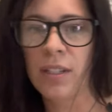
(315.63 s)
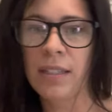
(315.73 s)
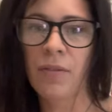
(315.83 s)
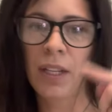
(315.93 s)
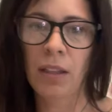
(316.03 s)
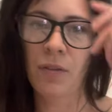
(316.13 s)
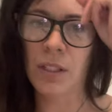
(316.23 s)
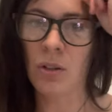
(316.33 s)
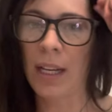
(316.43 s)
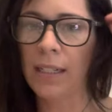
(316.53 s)
stuff, like the
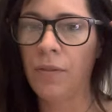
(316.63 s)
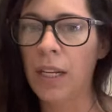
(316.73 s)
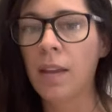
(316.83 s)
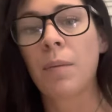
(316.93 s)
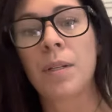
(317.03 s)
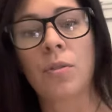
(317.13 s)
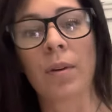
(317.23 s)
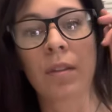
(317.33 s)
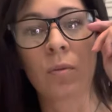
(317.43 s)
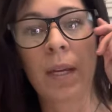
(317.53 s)
physical activity that I've been
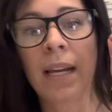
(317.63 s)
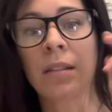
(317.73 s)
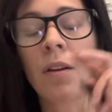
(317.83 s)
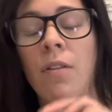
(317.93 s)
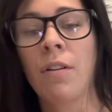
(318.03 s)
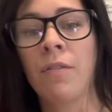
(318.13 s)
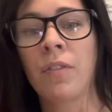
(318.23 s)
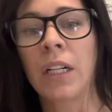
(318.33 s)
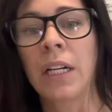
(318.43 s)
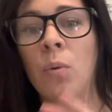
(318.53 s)
doing this week has
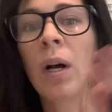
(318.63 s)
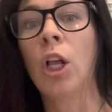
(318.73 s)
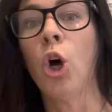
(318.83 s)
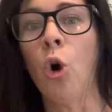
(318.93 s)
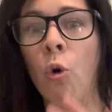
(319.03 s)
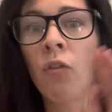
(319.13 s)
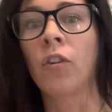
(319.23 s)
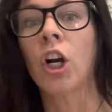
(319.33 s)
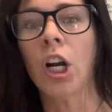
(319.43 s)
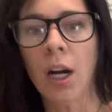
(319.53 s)
very well
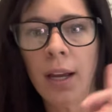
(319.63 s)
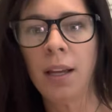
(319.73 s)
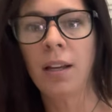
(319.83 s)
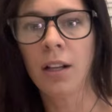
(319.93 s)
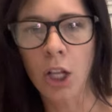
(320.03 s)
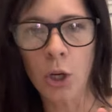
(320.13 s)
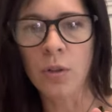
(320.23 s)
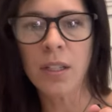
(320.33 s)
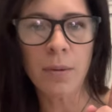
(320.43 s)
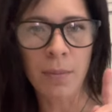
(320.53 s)
over
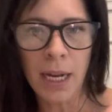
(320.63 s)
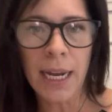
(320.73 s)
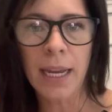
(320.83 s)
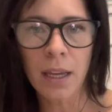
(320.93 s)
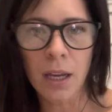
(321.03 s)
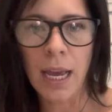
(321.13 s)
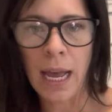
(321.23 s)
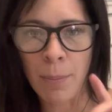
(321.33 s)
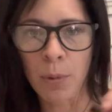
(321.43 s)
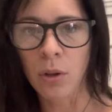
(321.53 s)
closed my
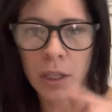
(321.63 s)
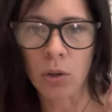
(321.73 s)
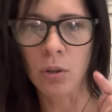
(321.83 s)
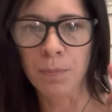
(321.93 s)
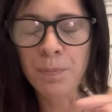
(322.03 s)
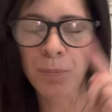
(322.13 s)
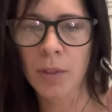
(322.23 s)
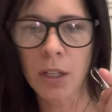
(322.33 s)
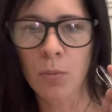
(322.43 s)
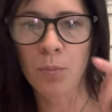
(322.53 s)
Apple little
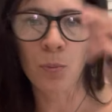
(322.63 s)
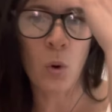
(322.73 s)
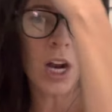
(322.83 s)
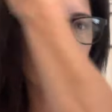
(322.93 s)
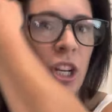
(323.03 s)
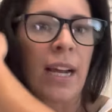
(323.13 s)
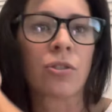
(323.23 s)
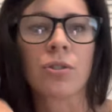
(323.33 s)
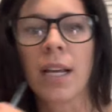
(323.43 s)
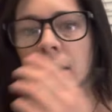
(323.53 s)
watch
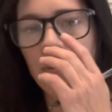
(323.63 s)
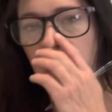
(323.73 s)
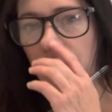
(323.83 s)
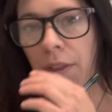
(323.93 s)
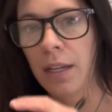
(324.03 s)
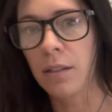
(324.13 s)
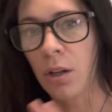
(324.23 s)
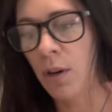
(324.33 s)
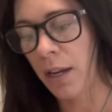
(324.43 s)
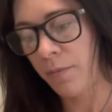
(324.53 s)
exercise ring thing.
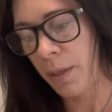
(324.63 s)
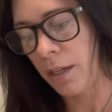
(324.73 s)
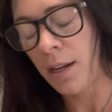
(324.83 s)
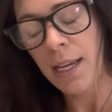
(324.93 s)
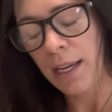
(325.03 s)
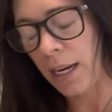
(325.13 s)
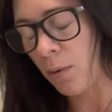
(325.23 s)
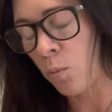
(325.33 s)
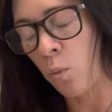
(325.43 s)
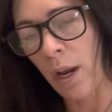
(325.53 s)
So I've been
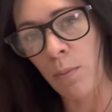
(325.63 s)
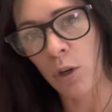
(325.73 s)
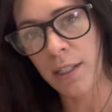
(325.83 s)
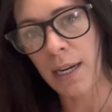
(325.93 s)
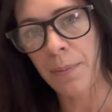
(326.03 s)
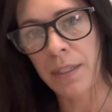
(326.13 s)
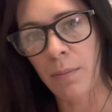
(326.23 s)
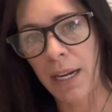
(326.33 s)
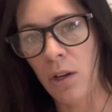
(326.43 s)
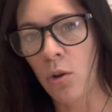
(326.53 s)
getting way more steps than
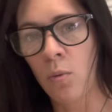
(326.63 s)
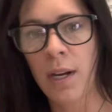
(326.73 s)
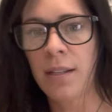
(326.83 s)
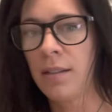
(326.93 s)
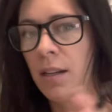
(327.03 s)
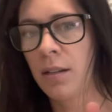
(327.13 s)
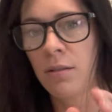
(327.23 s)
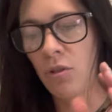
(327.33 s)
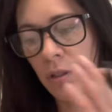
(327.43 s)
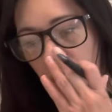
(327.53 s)
my goal was,
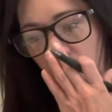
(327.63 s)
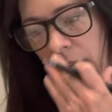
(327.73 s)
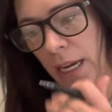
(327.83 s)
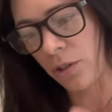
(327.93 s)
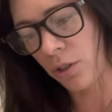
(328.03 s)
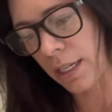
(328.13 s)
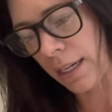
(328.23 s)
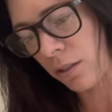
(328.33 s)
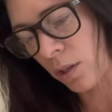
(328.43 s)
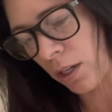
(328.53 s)
and just all the exercise. So I